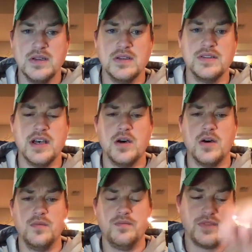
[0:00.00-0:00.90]

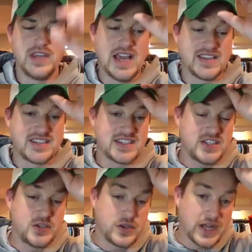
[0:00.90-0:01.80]
So, yeah,
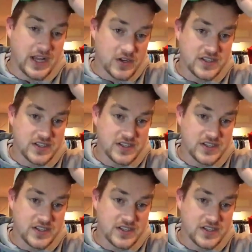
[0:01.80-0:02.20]
sixty-two dollars.